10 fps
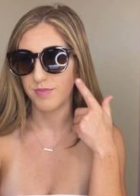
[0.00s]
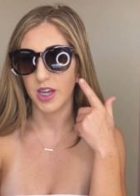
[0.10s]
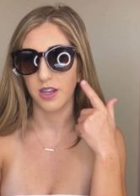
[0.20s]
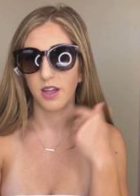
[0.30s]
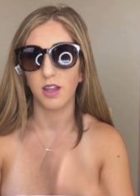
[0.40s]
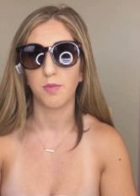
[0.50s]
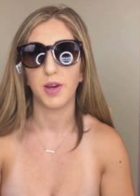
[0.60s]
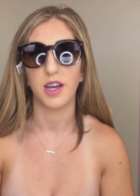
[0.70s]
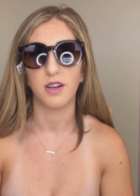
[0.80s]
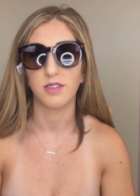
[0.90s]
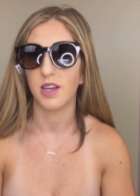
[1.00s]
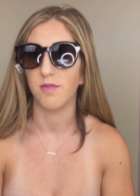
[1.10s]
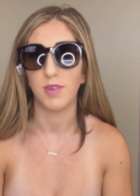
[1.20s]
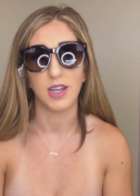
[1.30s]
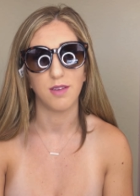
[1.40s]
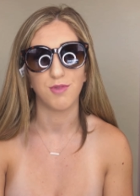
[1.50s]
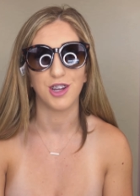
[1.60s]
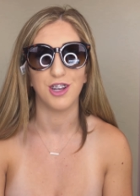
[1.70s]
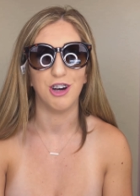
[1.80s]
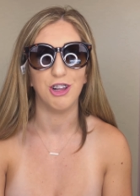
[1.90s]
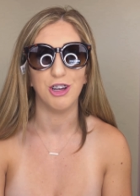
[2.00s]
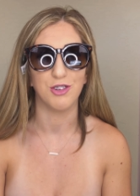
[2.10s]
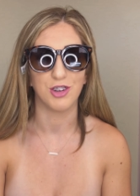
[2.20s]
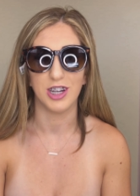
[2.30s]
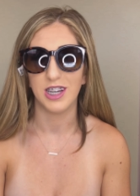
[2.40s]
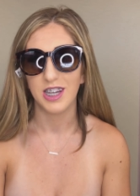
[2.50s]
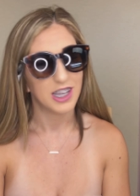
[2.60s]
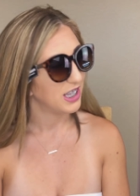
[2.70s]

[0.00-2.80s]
ten dollar pairs have my name written all over it.